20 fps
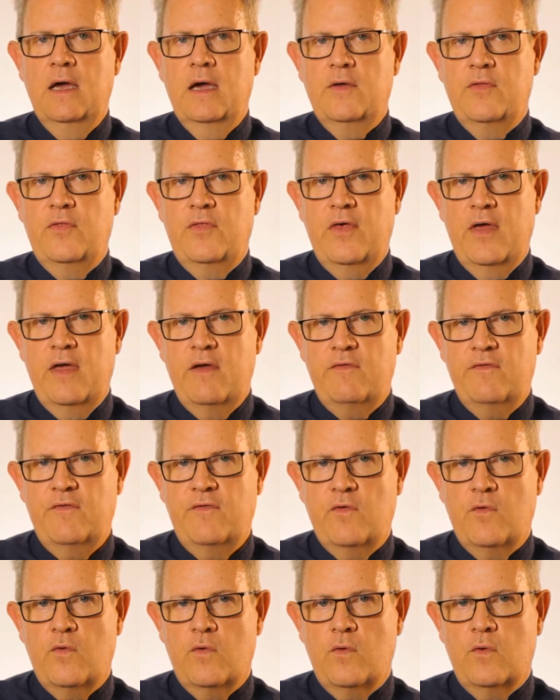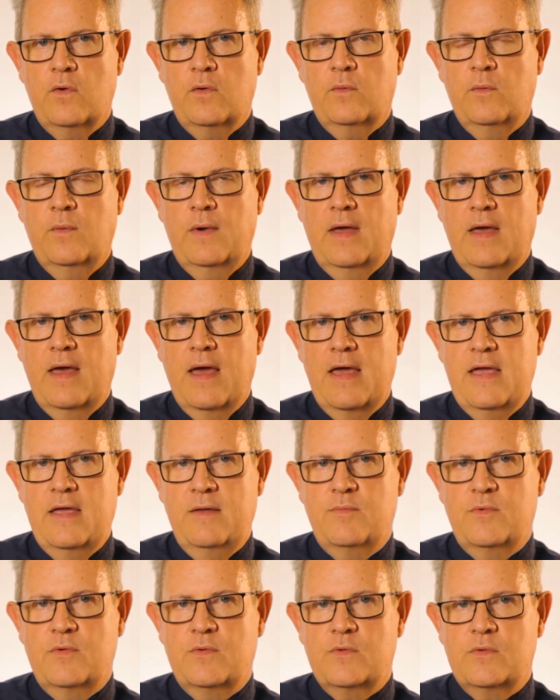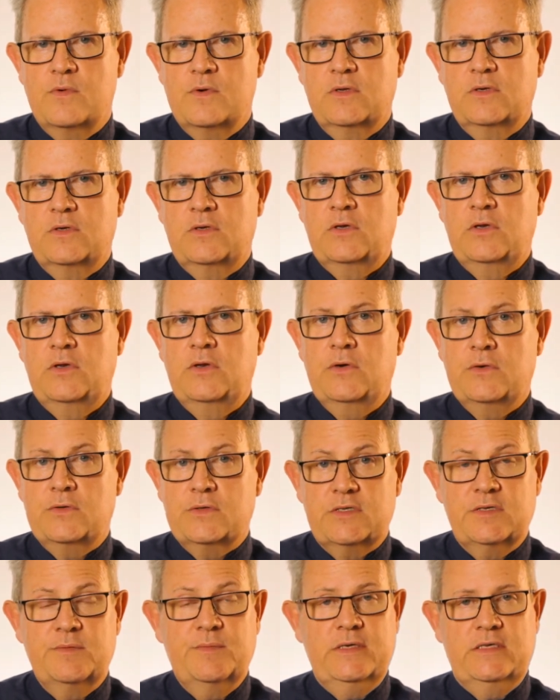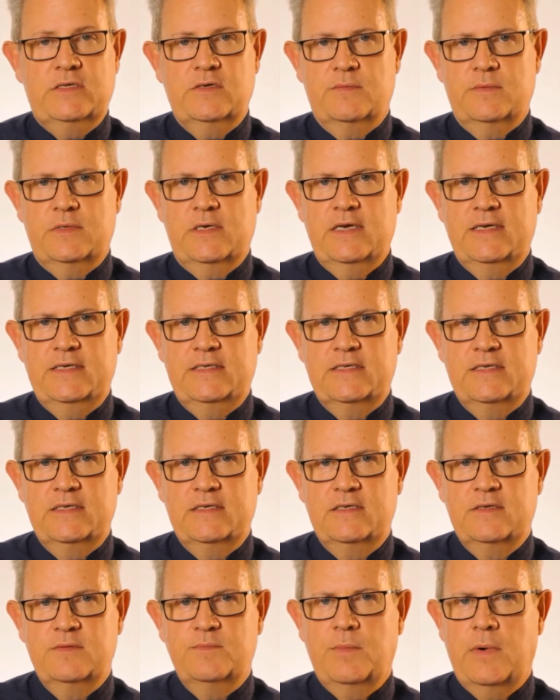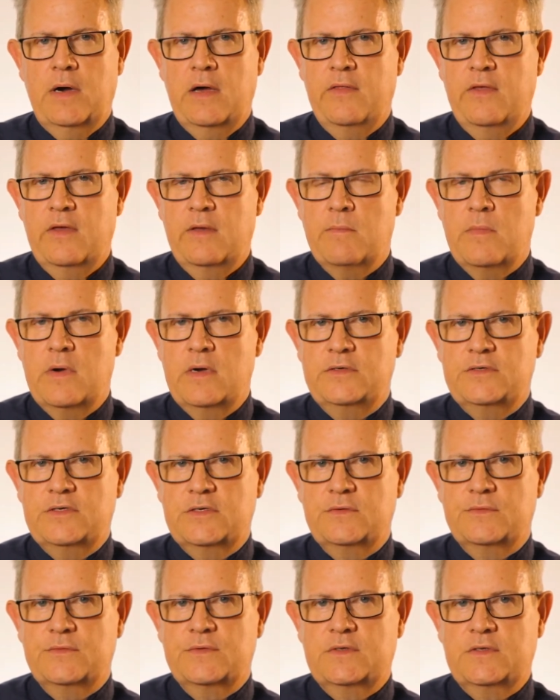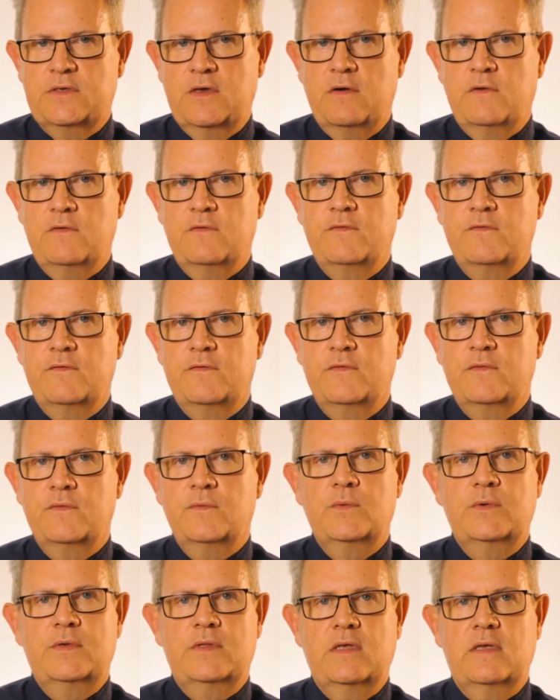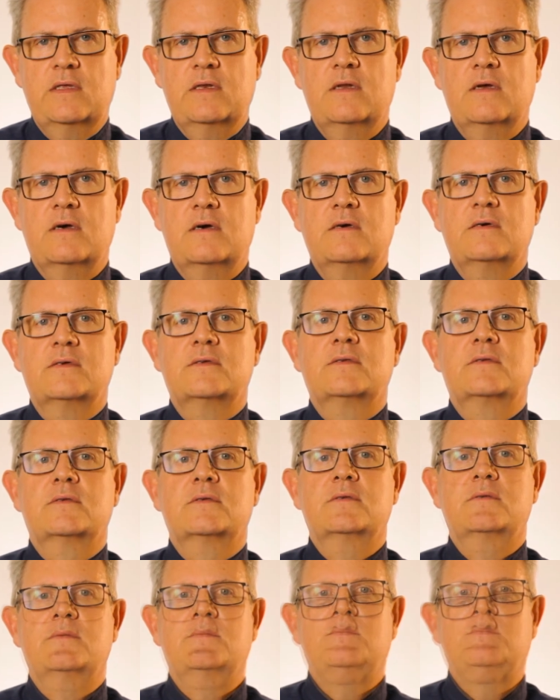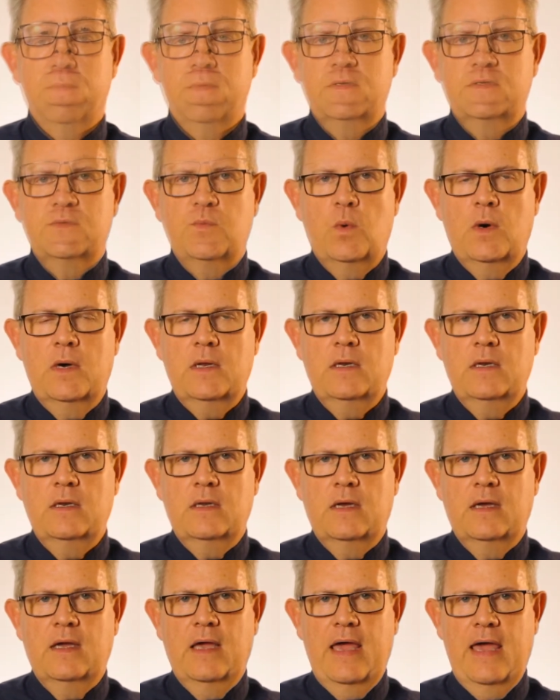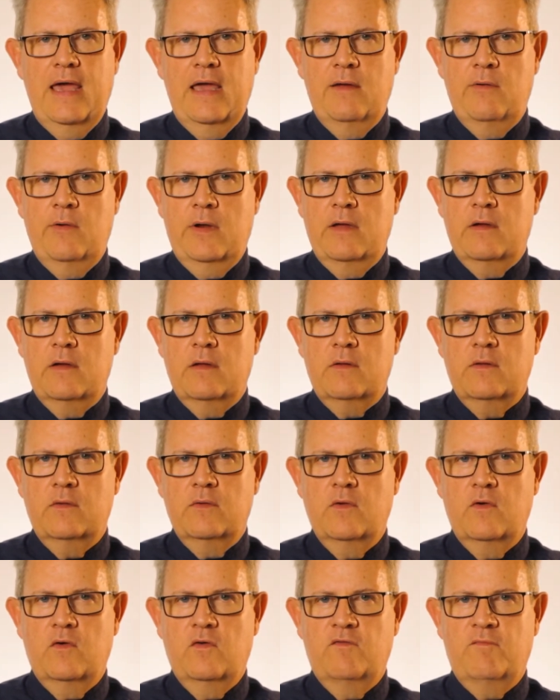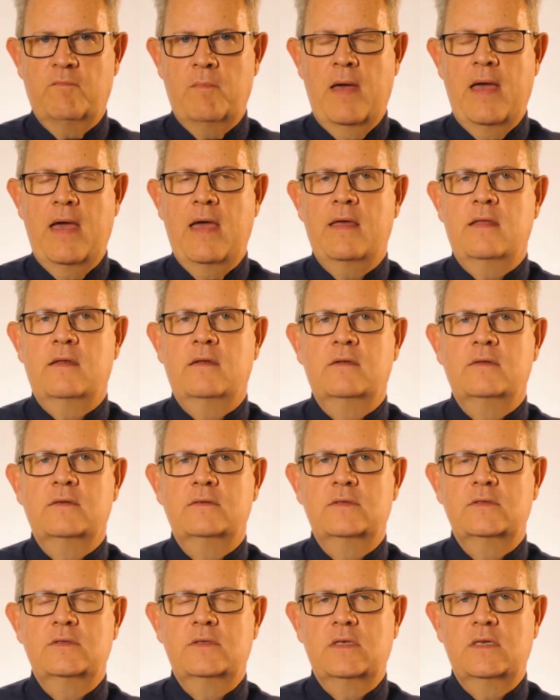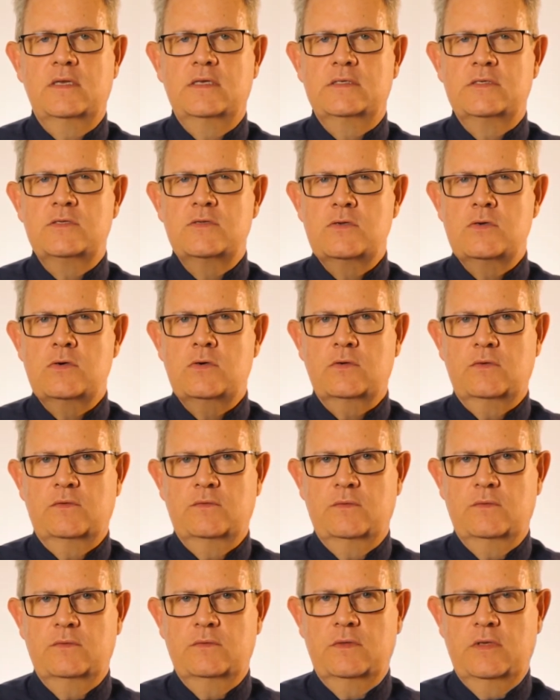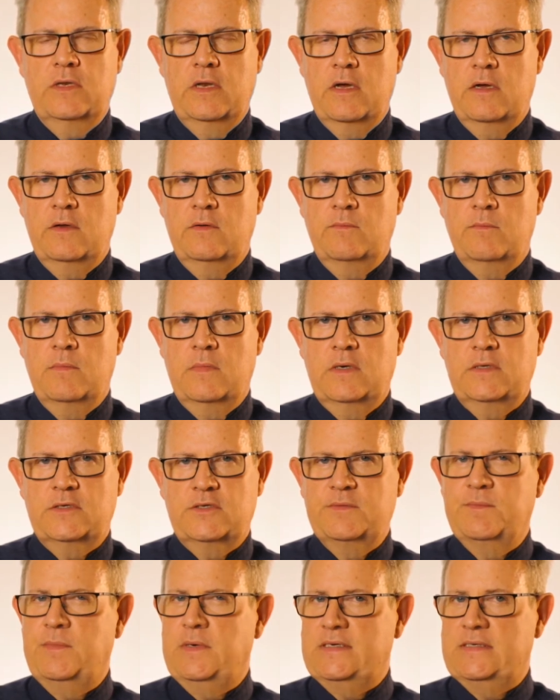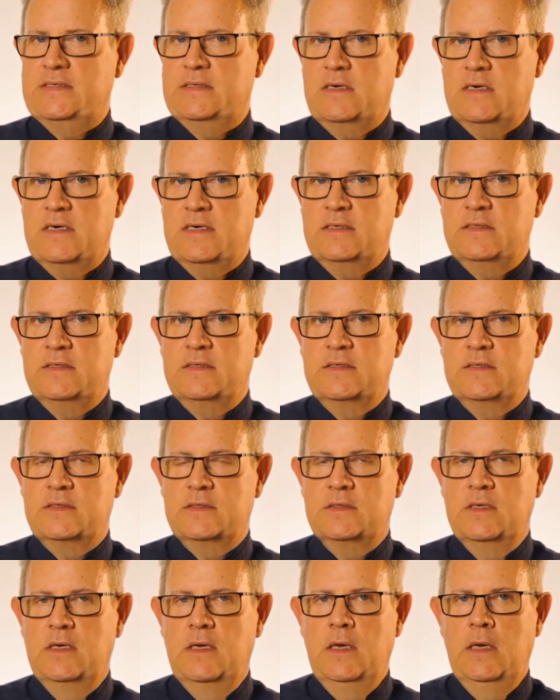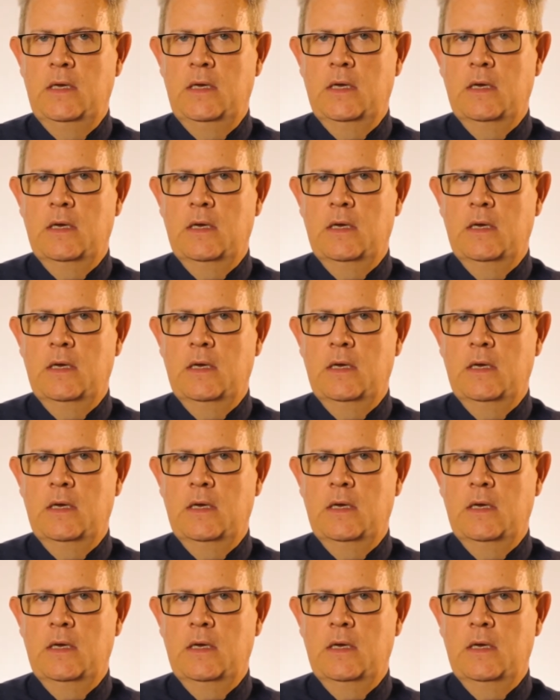and therefore we're able not to be dominated by the emotional self within us. There's one area of man that is not known much by science,